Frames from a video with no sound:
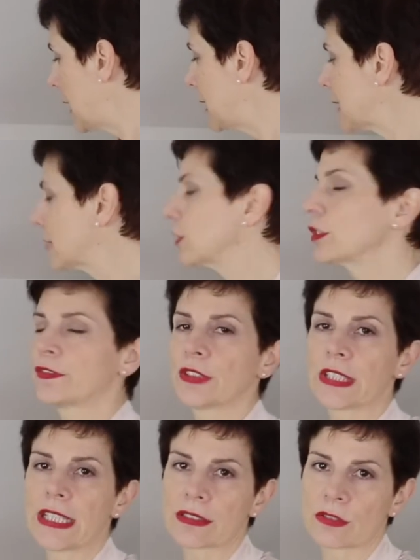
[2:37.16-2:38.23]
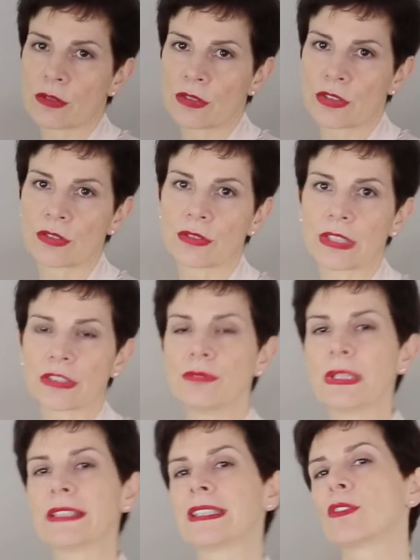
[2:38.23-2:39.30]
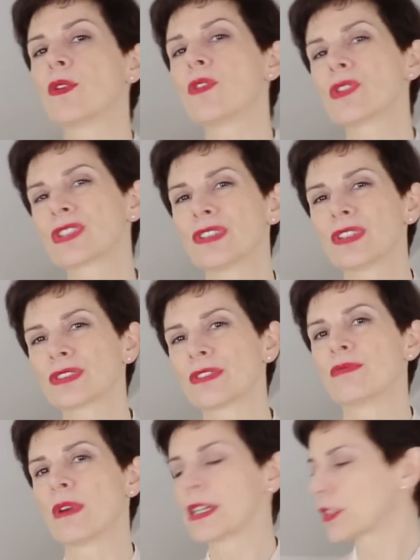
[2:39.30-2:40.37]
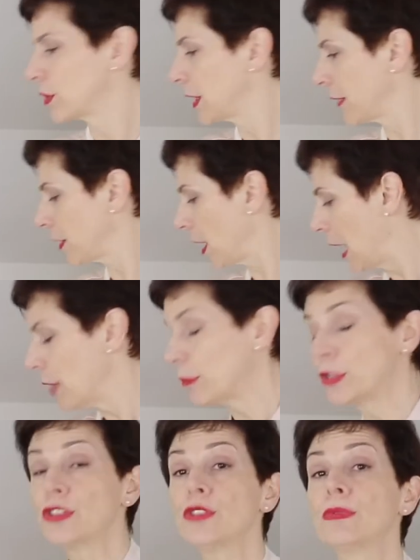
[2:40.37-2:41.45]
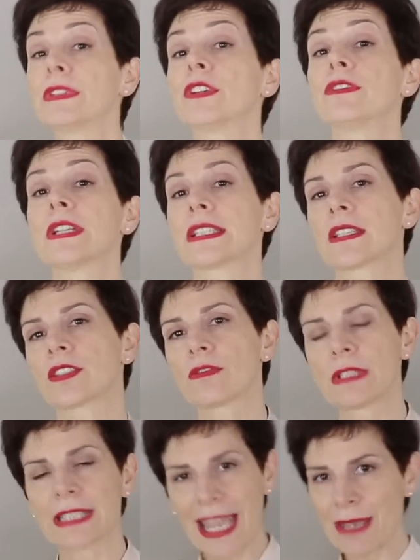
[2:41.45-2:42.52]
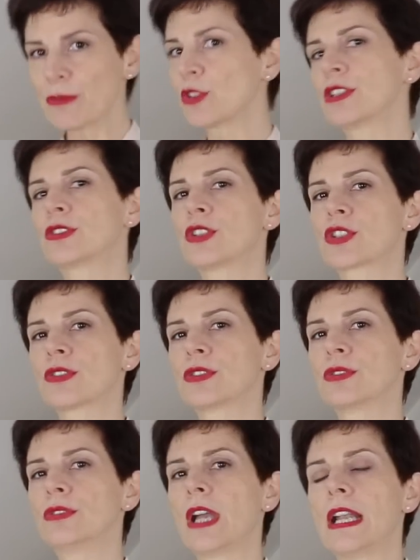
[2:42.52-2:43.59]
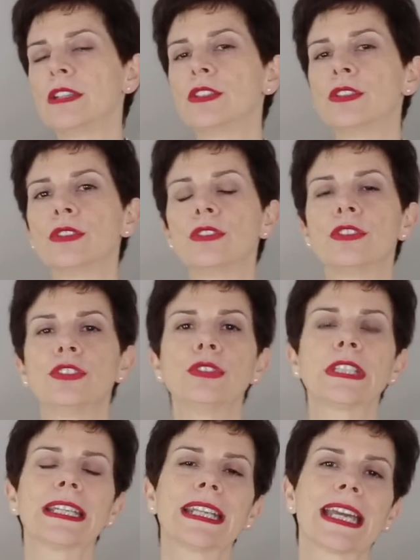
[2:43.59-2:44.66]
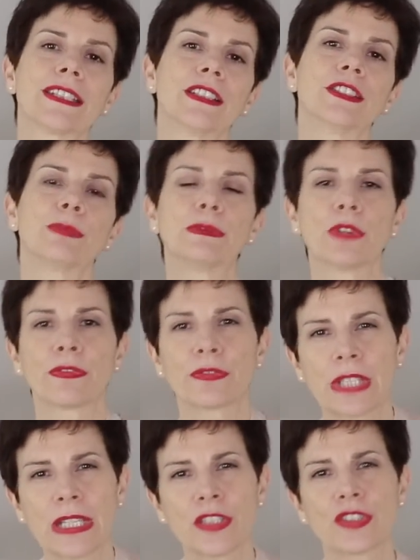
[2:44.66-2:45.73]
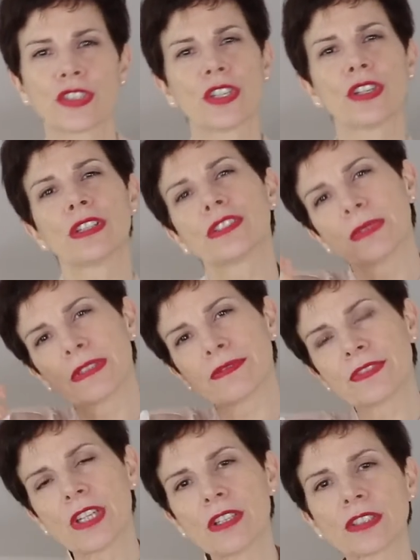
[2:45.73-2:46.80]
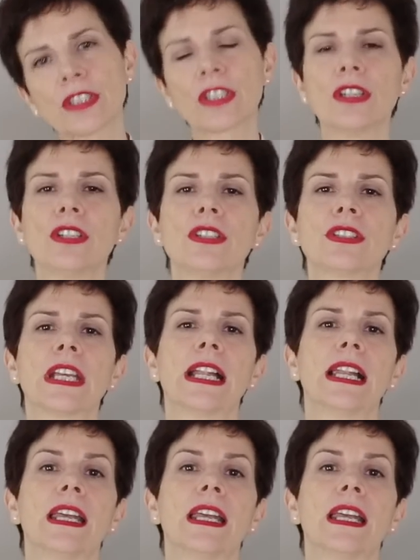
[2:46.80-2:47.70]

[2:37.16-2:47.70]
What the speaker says: Let's not forget also that you may think, oh, it's a lot of white together, but you know, with other accessories, I'm going to show you, you know, you can add a little bit of texture, a little bit of darker colors,